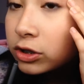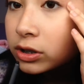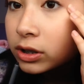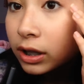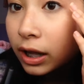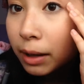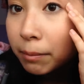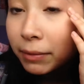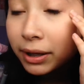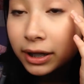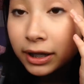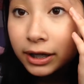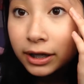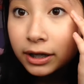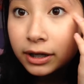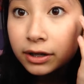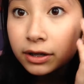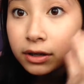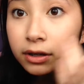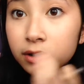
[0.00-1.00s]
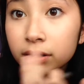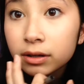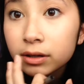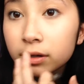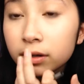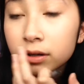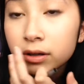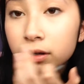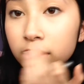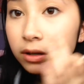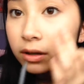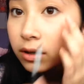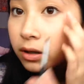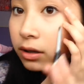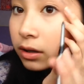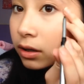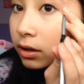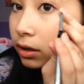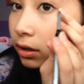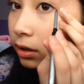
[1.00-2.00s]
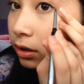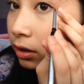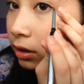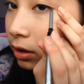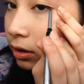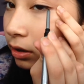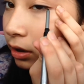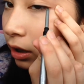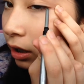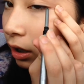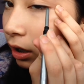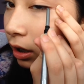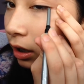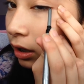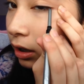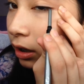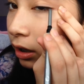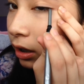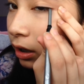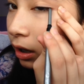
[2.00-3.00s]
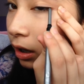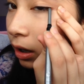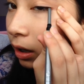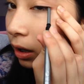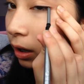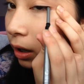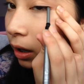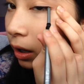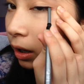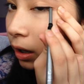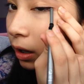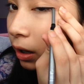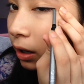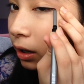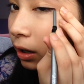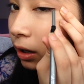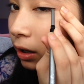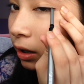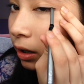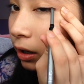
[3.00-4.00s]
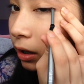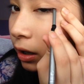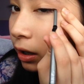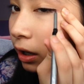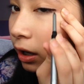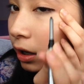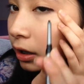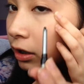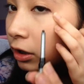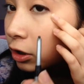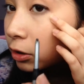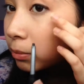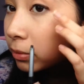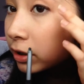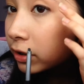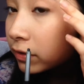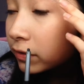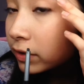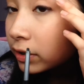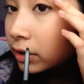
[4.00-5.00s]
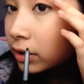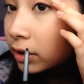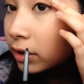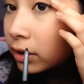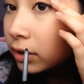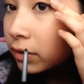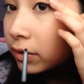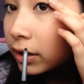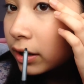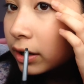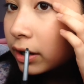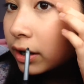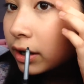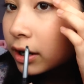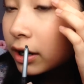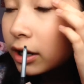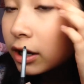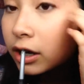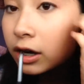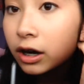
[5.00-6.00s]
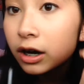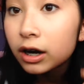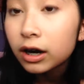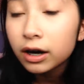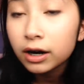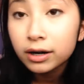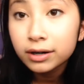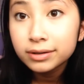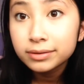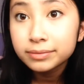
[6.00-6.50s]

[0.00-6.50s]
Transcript: Line my lid with that, and line a little bit of it right here,